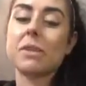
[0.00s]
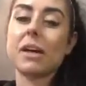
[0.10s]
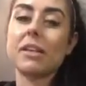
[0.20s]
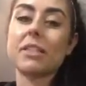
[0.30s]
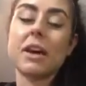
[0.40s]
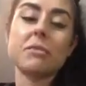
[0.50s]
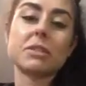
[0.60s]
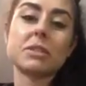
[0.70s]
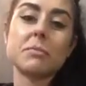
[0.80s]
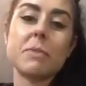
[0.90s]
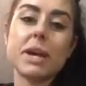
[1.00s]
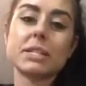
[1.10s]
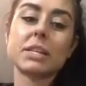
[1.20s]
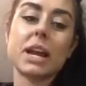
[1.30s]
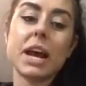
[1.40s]
think that was the
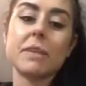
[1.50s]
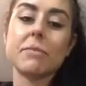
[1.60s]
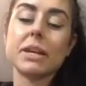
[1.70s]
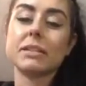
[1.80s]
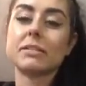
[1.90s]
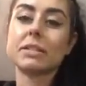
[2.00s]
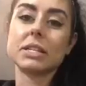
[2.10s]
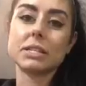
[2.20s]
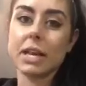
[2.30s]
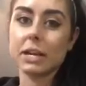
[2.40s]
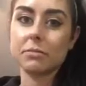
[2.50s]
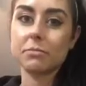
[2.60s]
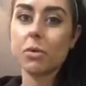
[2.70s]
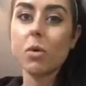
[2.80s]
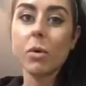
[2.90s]
best that I had been since
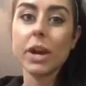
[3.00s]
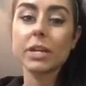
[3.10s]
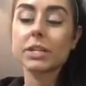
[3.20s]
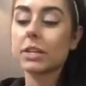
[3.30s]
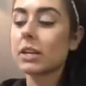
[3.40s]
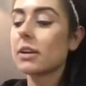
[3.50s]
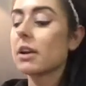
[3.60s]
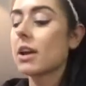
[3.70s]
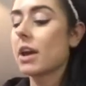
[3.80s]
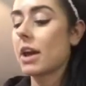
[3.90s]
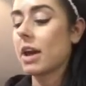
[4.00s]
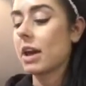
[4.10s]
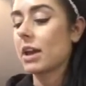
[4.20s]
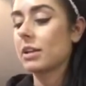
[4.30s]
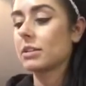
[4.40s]
that point.
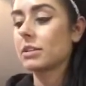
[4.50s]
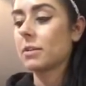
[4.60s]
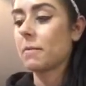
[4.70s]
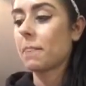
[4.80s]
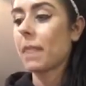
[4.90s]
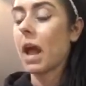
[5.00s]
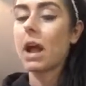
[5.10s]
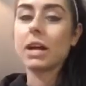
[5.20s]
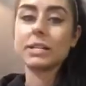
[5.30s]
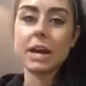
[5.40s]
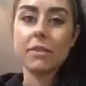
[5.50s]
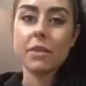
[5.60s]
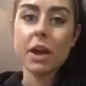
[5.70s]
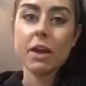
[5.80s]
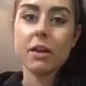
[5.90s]
And I got down
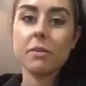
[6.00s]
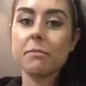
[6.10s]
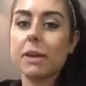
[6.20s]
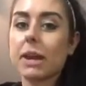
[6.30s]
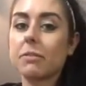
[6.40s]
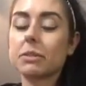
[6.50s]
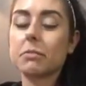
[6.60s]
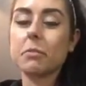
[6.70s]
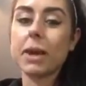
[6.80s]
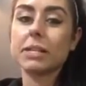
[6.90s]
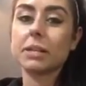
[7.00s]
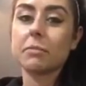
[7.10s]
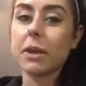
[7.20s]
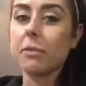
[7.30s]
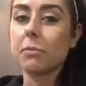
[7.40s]
there, met some amazing
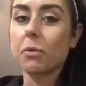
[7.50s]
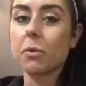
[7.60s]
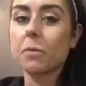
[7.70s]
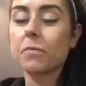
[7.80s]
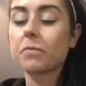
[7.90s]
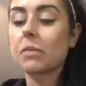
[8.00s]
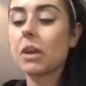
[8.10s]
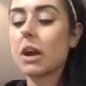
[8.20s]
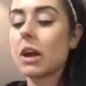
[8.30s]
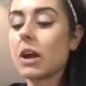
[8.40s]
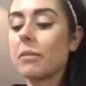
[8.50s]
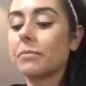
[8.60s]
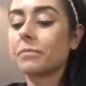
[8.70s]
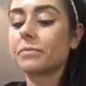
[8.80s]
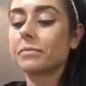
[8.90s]
people, and